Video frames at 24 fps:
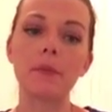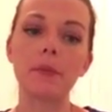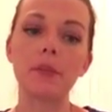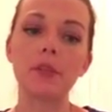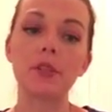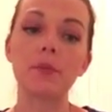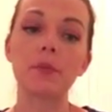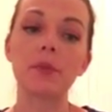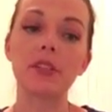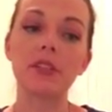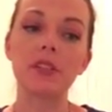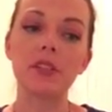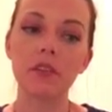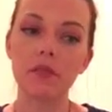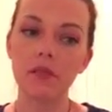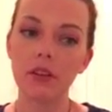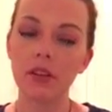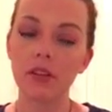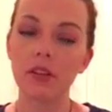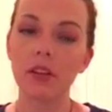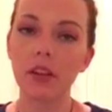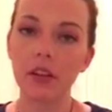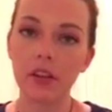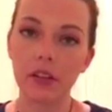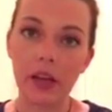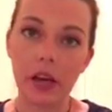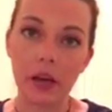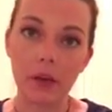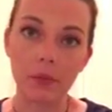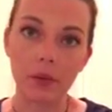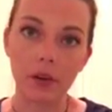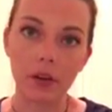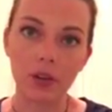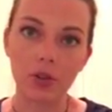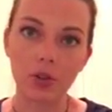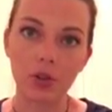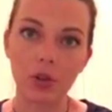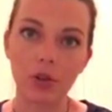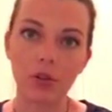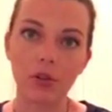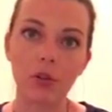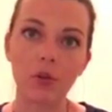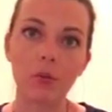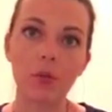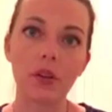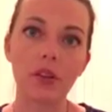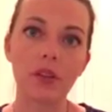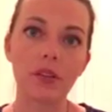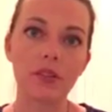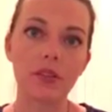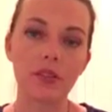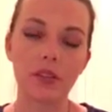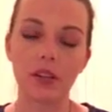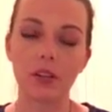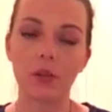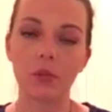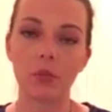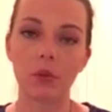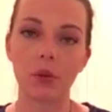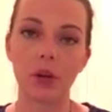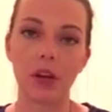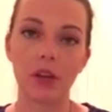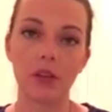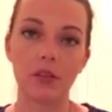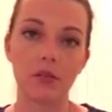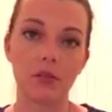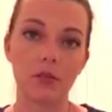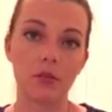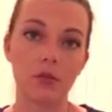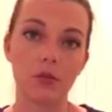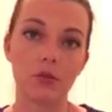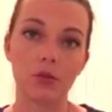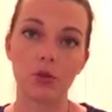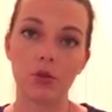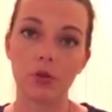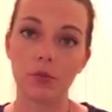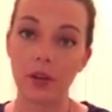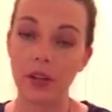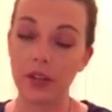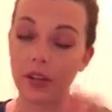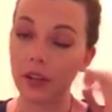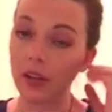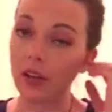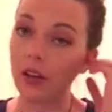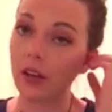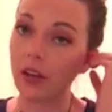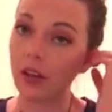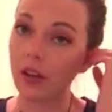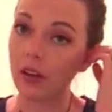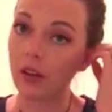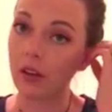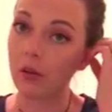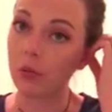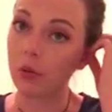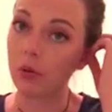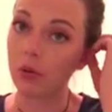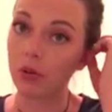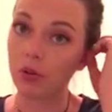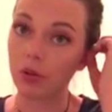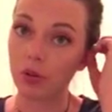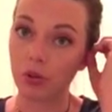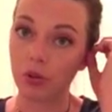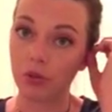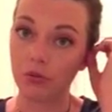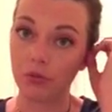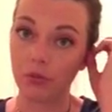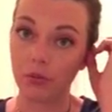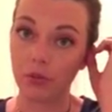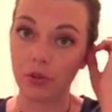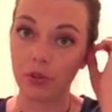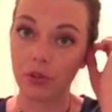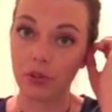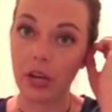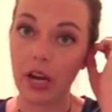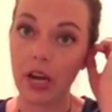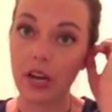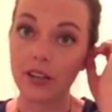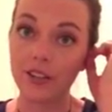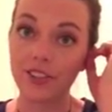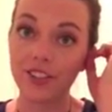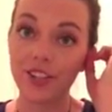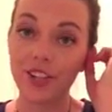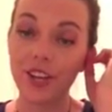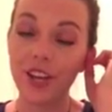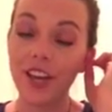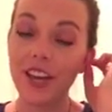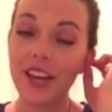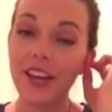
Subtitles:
specifically a Cloudberry journal, but this can apply to just making a bullet journal from scratch.